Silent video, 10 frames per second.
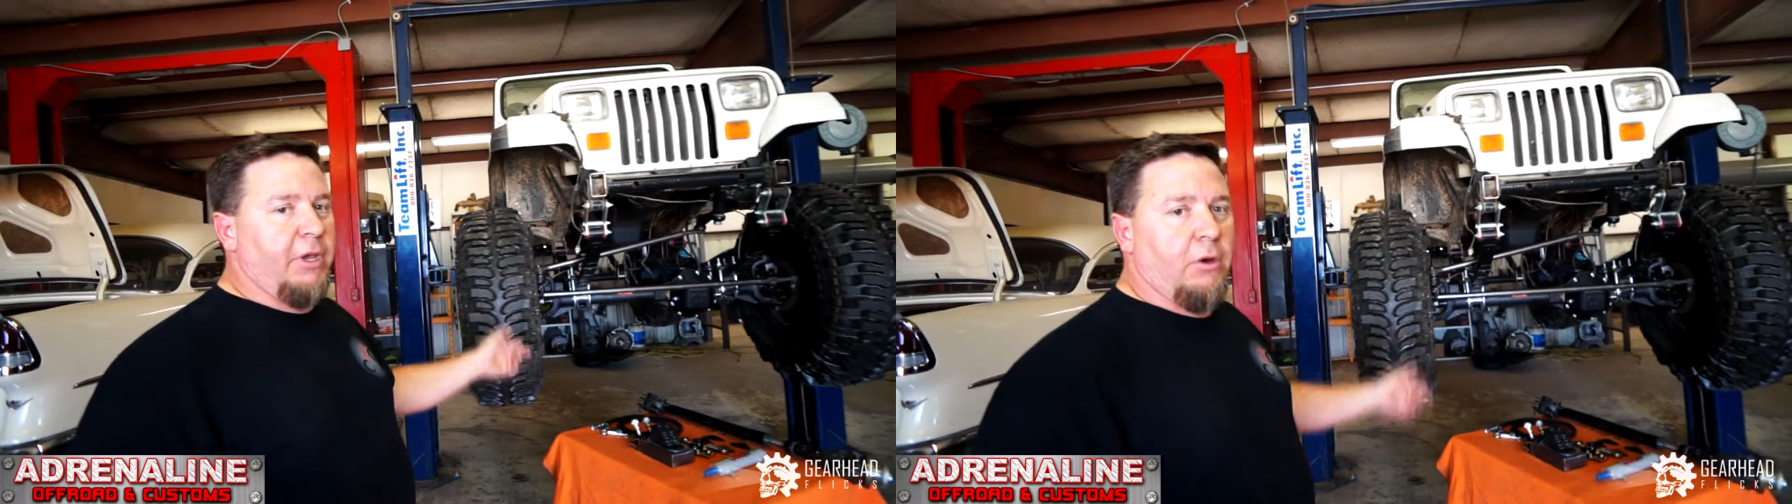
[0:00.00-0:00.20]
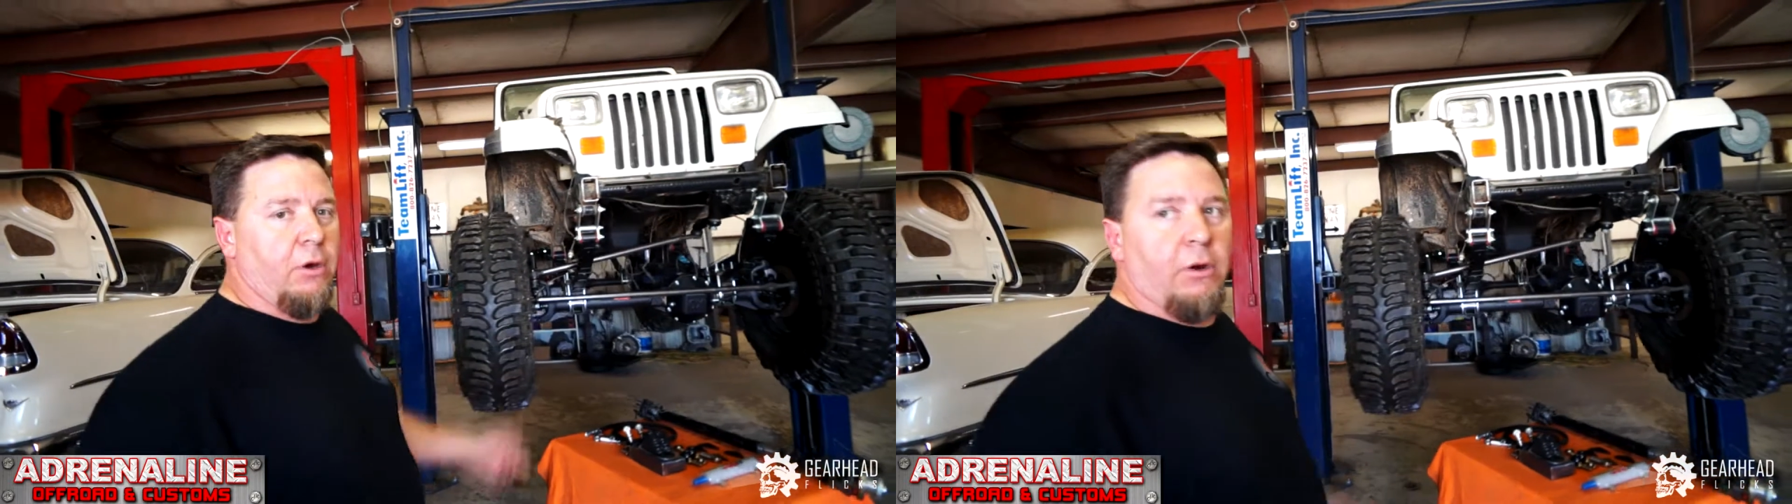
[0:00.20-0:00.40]

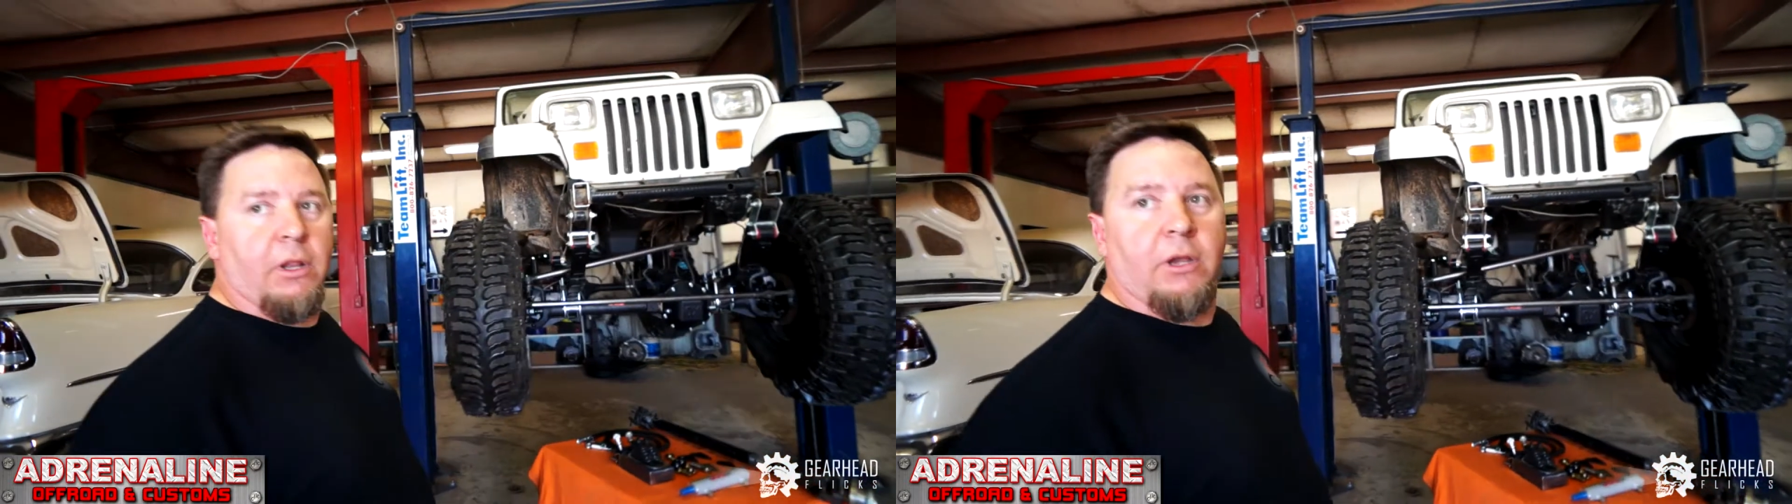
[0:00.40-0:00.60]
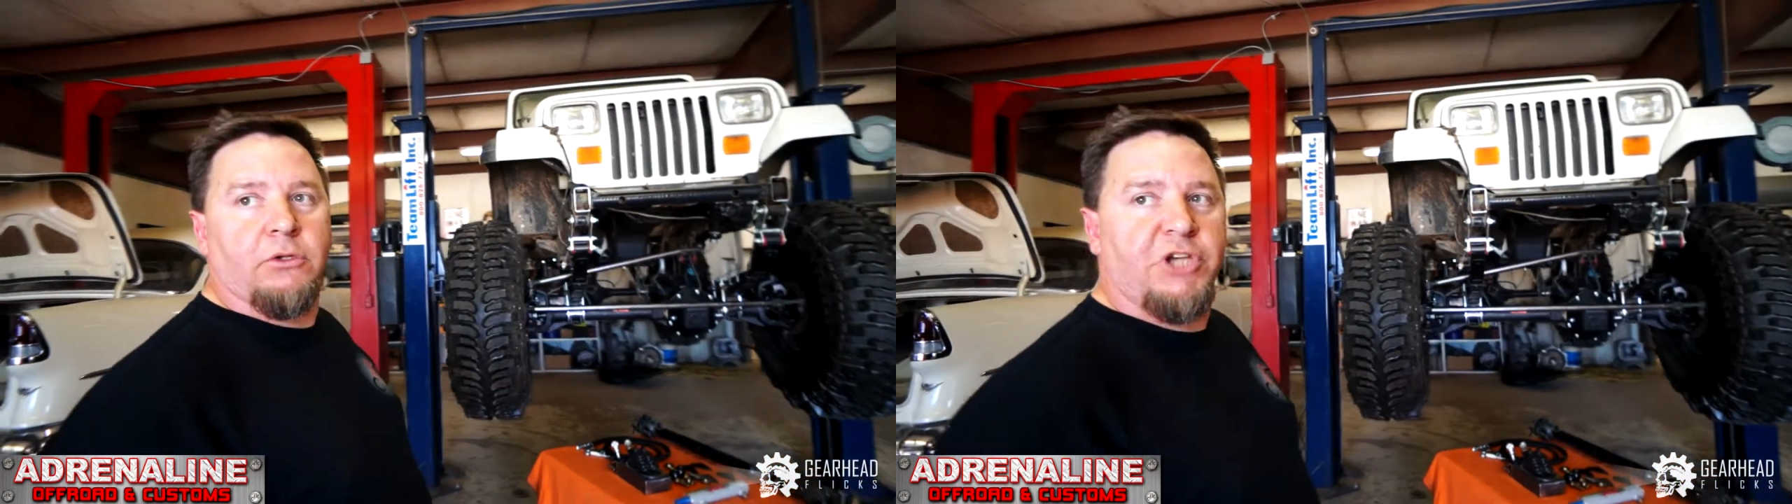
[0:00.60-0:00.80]
build on a
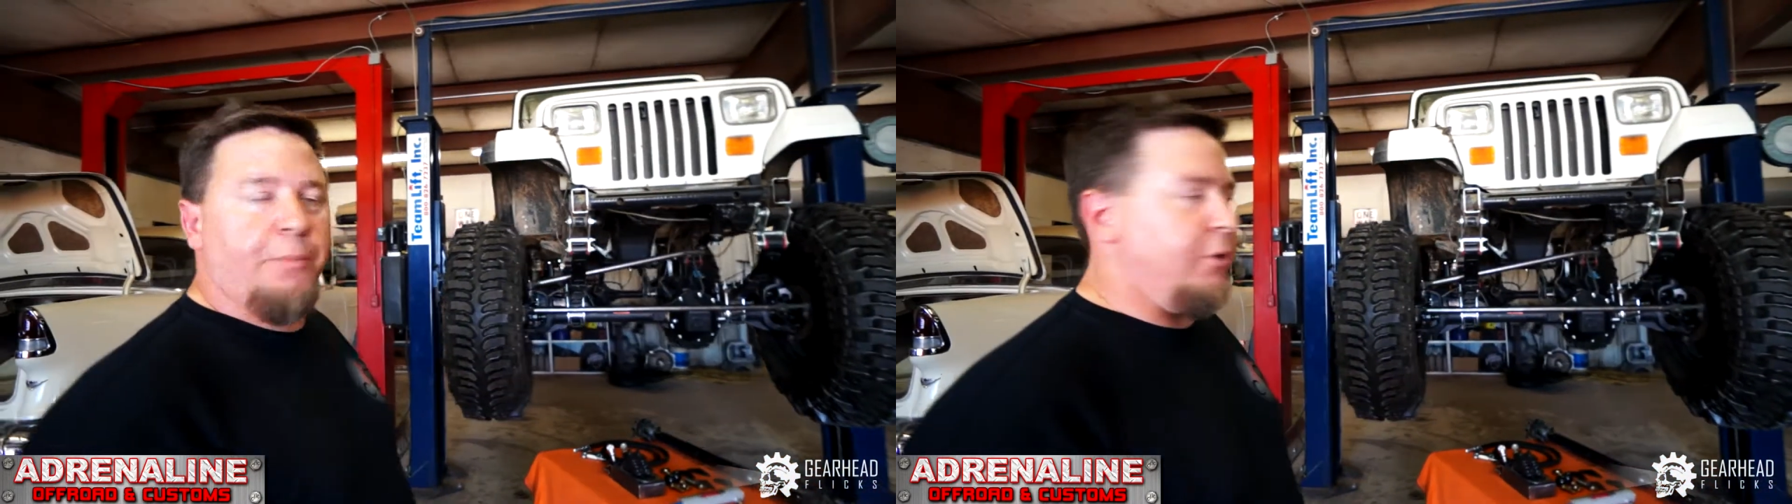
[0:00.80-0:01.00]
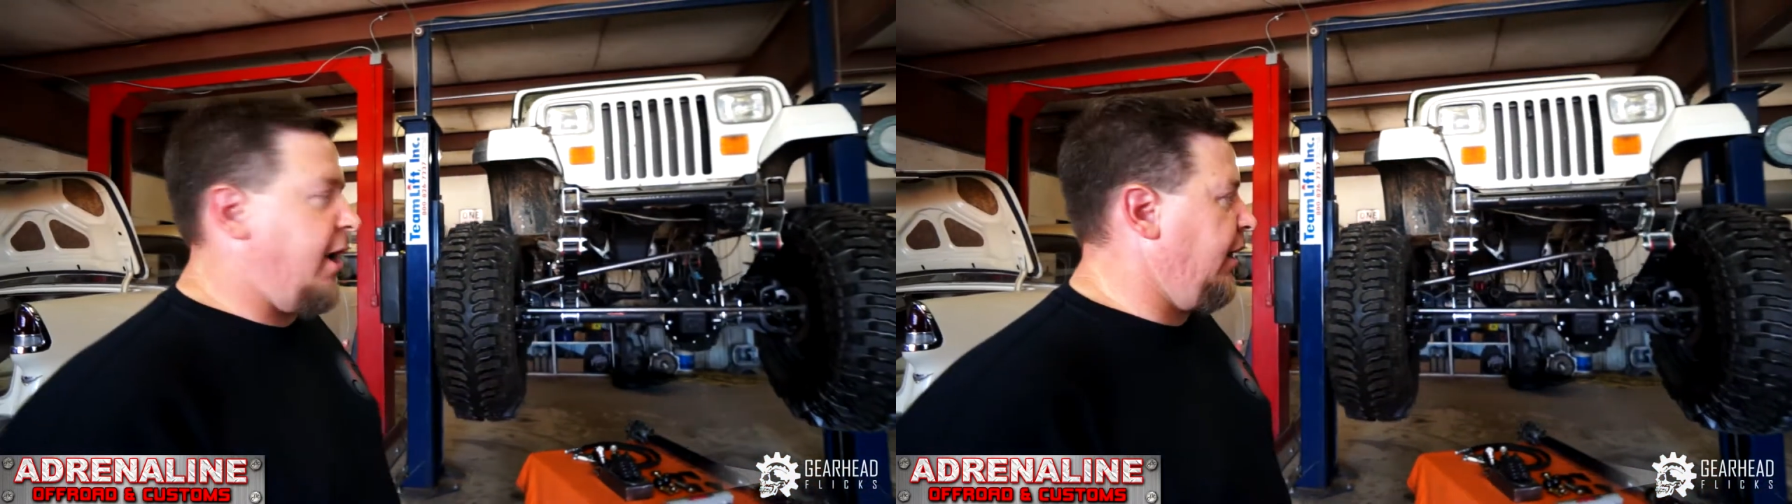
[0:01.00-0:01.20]
little
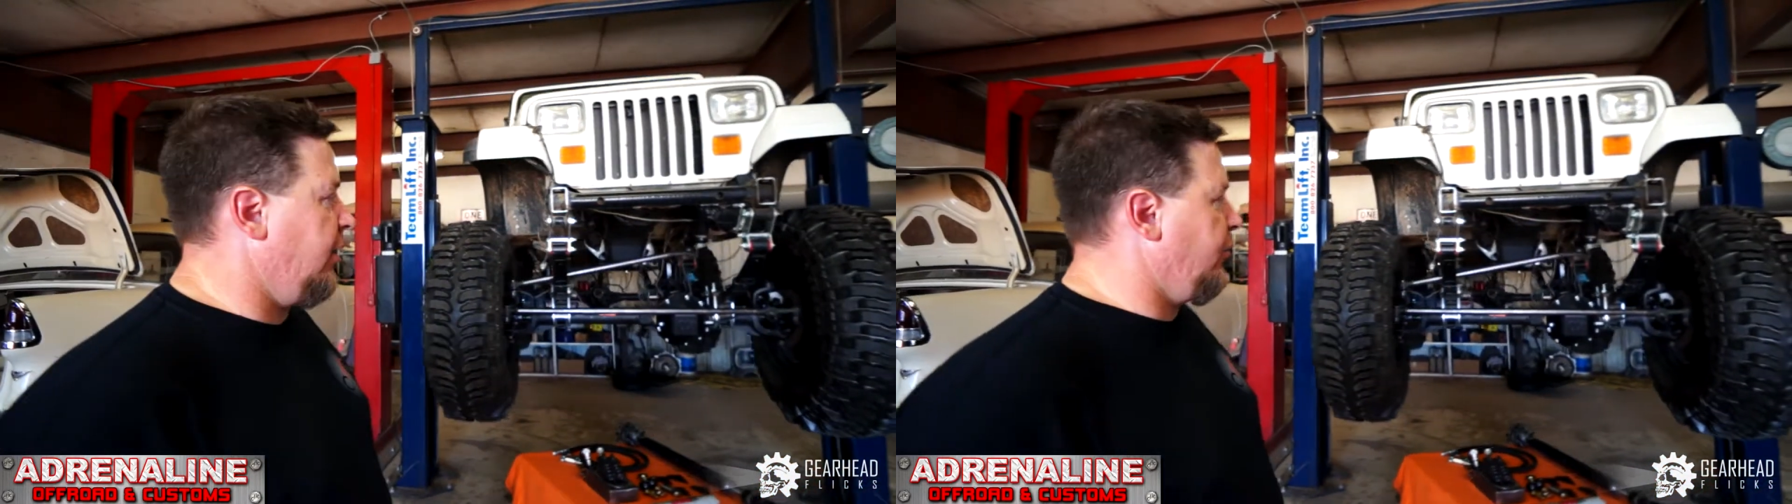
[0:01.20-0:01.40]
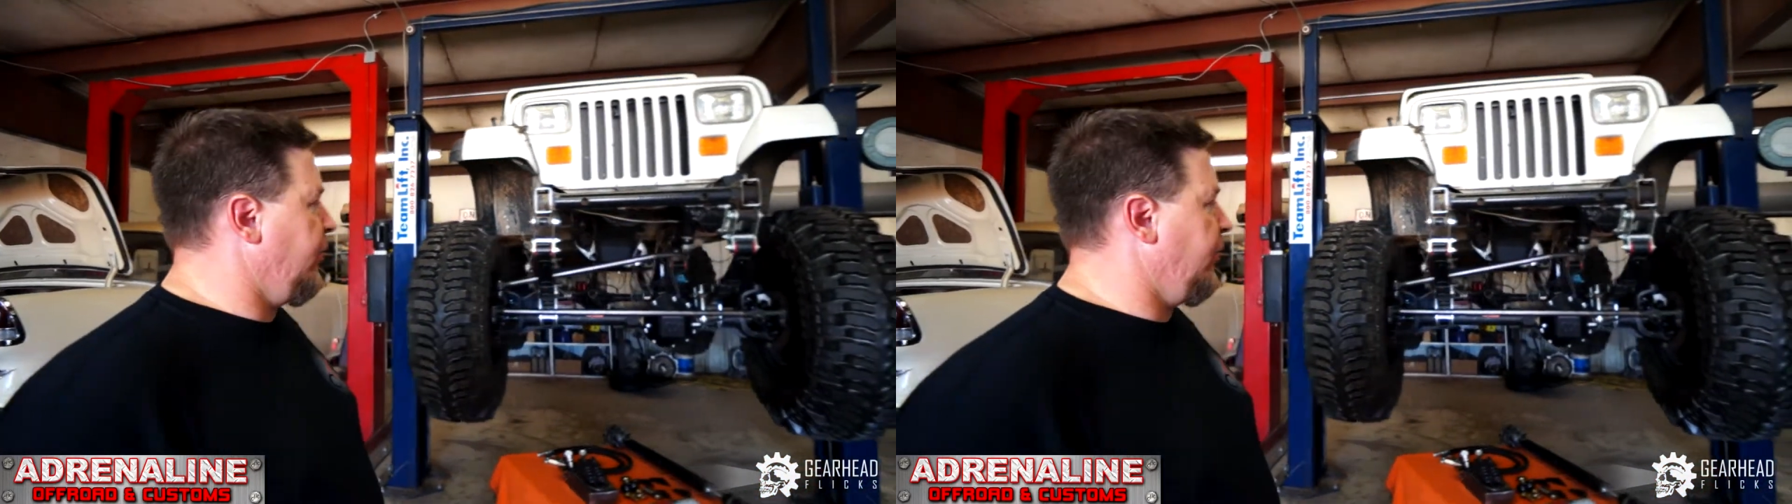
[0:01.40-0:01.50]
Jeep Wrangler